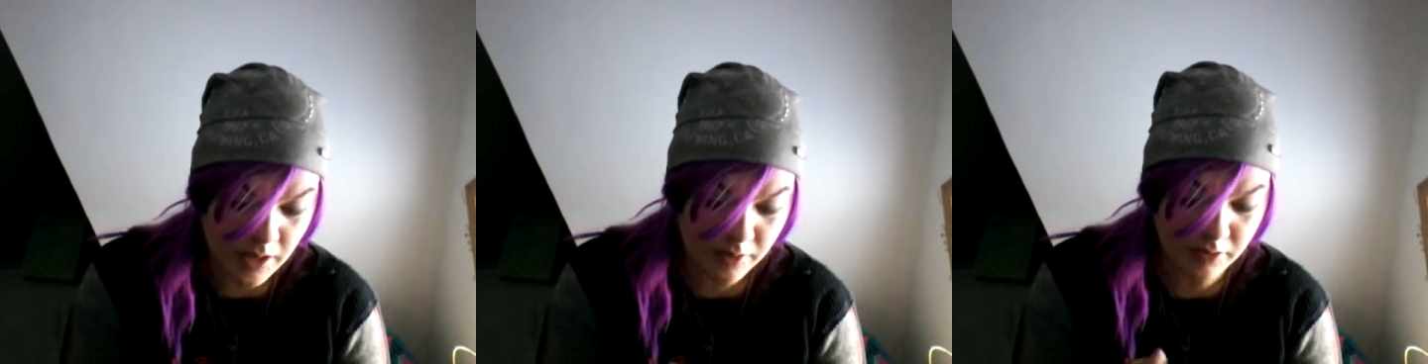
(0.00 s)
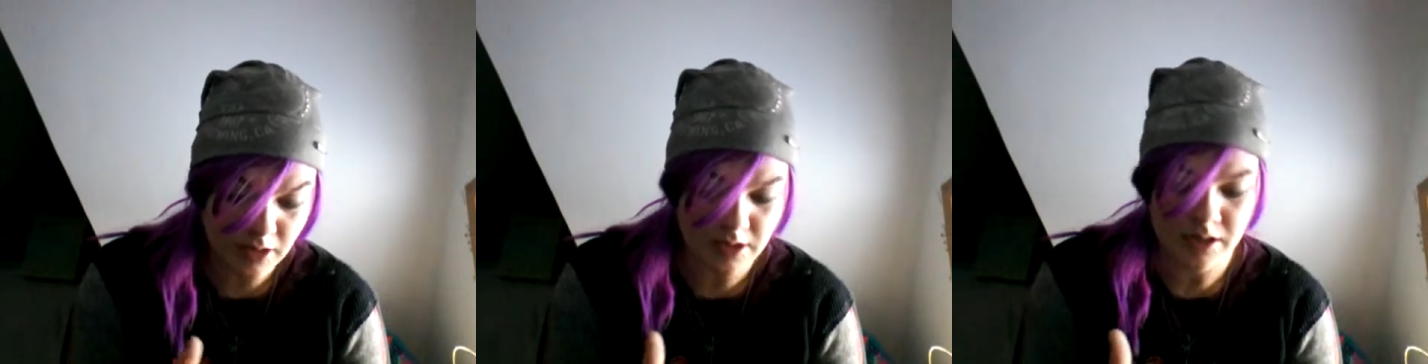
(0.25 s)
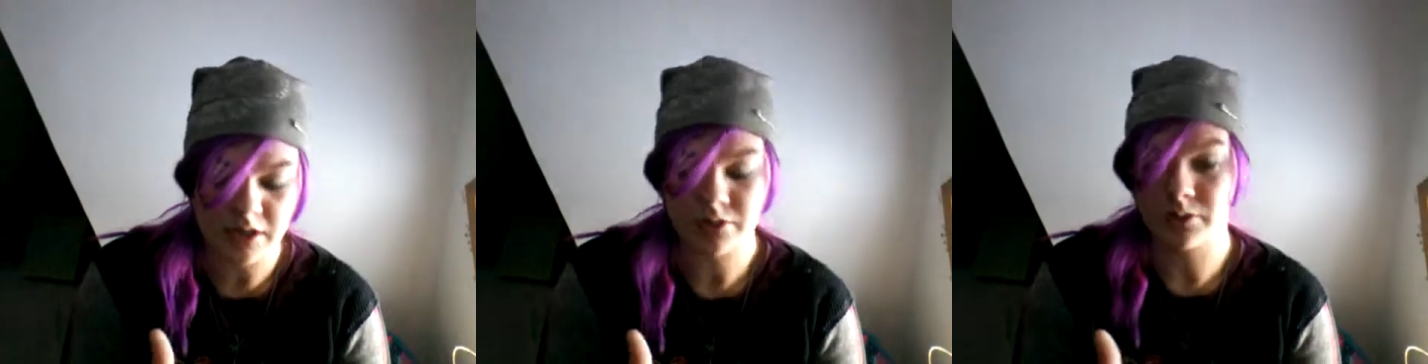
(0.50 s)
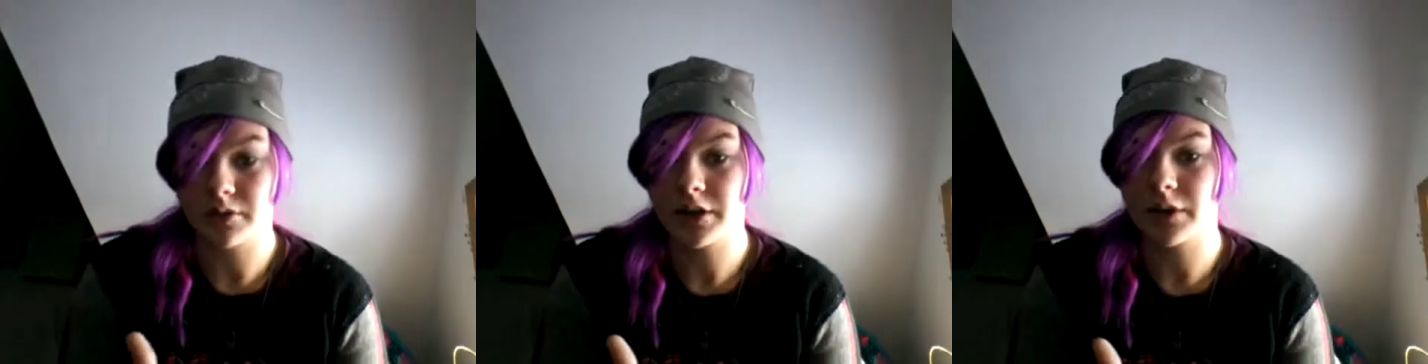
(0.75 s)
There's like an
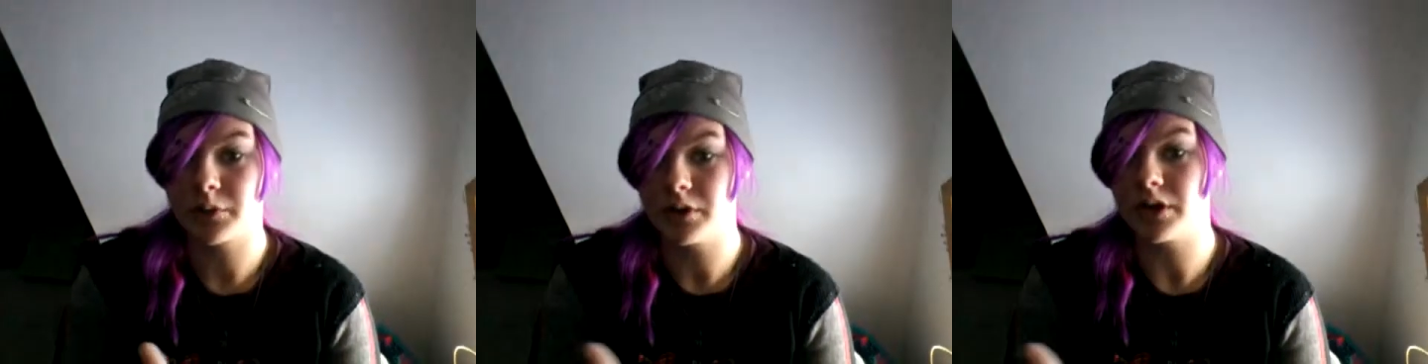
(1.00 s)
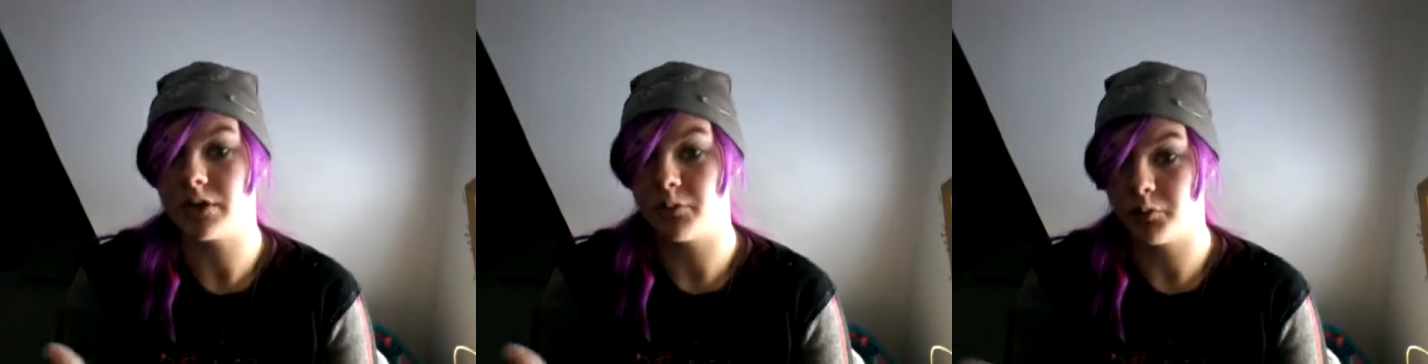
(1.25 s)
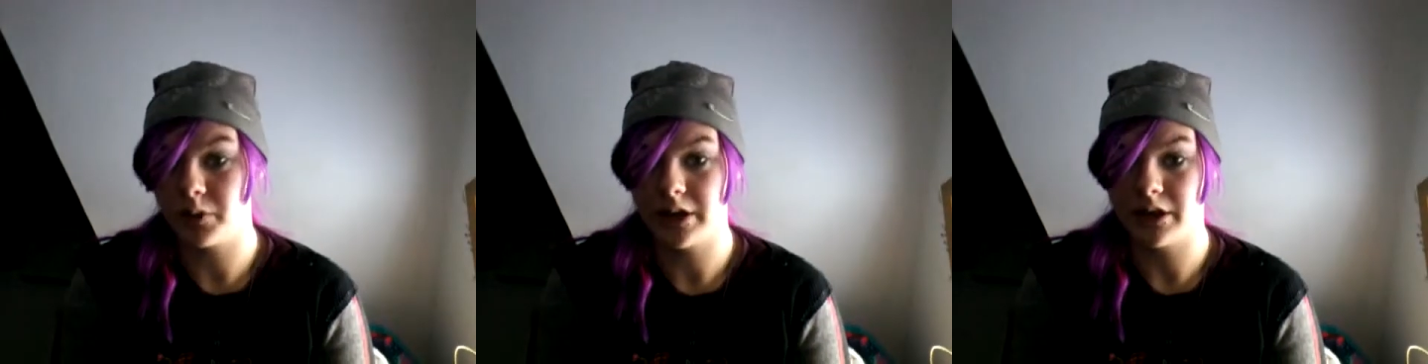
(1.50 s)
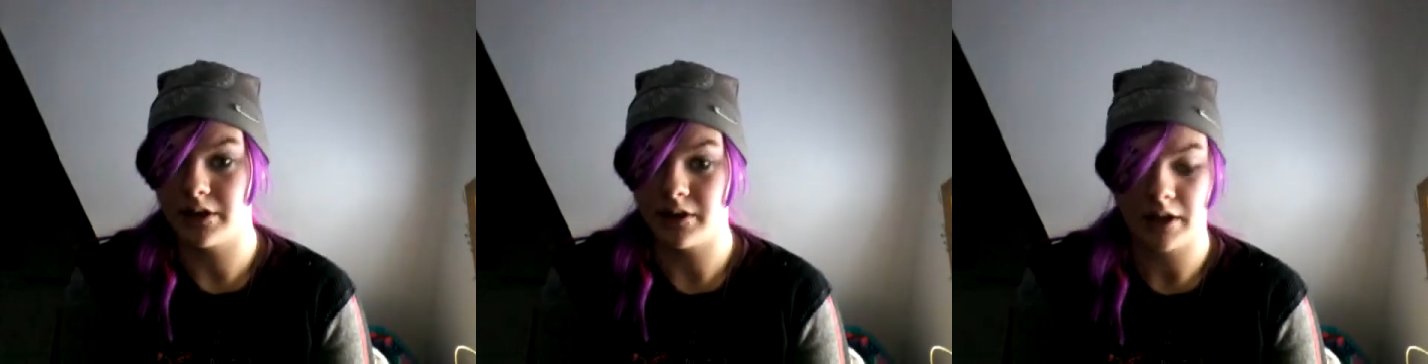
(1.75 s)
actual thing where you can
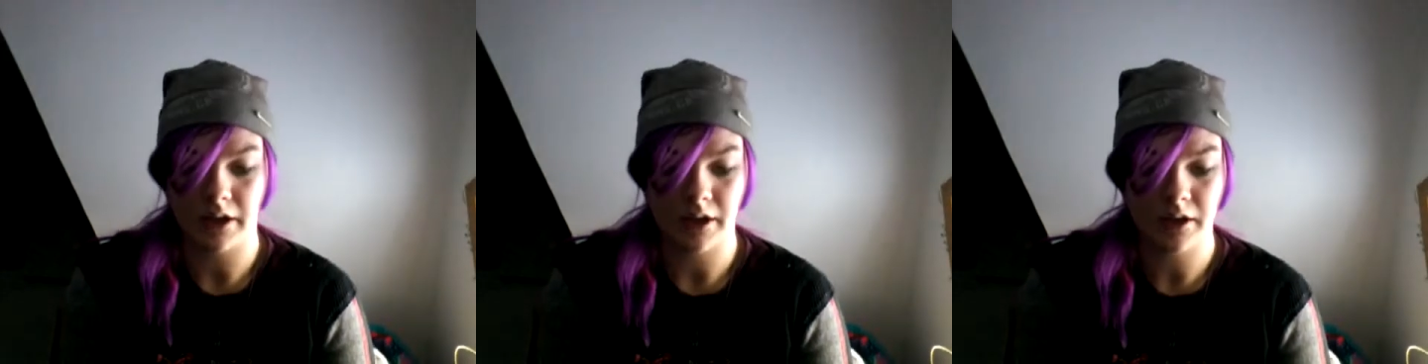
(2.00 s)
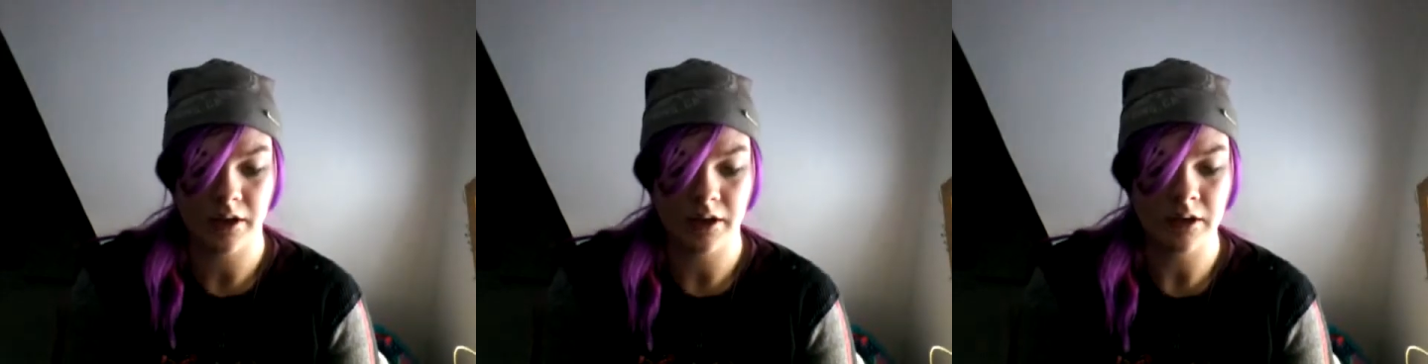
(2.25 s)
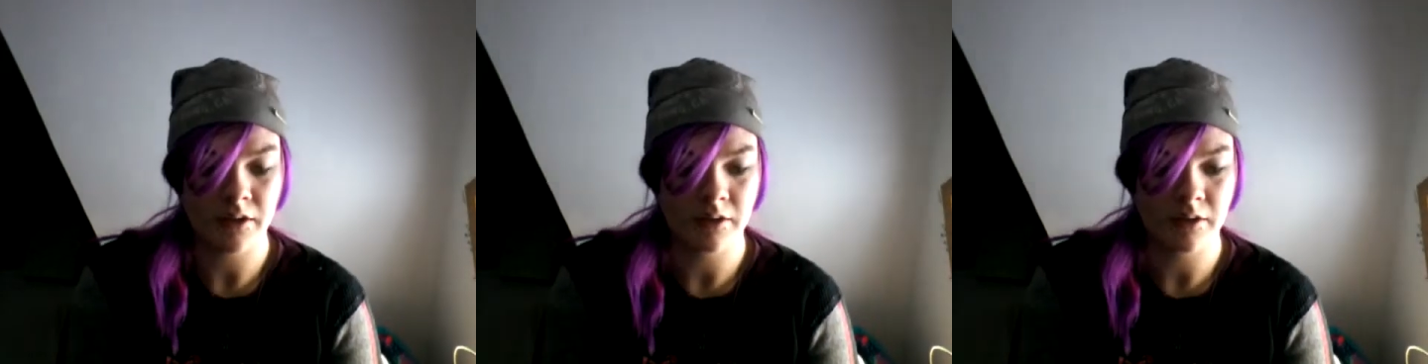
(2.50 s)
win like